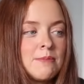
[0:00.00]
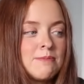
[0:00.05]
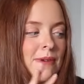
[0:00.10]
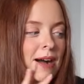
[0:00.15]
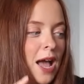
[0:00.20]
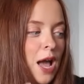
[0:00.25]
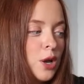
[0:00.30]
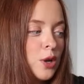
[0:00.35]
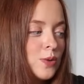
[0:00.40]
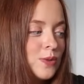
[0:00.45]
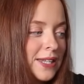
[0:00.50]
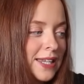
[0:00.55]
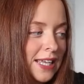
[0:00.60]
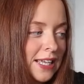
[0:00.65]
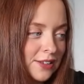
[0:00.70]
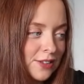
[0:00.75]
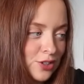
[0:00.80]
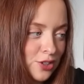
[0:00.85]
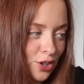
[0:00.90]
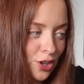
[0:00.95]
My only
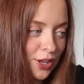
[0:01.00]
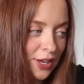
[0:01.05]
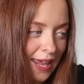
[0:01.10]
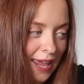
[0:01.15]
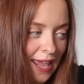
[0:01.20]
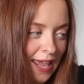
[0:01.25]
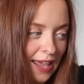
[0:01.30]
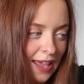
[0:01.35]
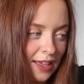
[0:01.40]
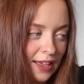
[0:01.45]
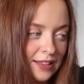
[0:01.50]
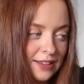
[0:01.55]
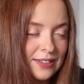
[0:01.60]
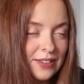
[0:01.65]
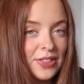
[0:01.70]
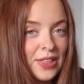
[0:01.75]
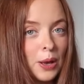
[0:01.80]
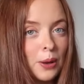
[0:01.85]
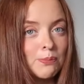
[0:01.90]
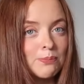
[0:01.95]
concern here is
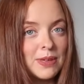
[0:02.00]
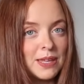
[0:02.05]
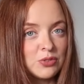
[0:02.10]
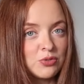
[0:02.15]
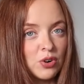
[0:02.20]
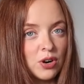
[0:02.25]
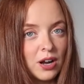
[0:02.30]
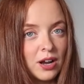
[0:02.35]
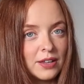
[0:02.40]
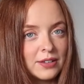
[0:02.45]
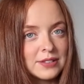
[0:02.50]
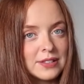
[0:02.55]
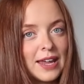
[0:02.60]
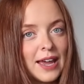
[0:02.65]
that they are mid-rise.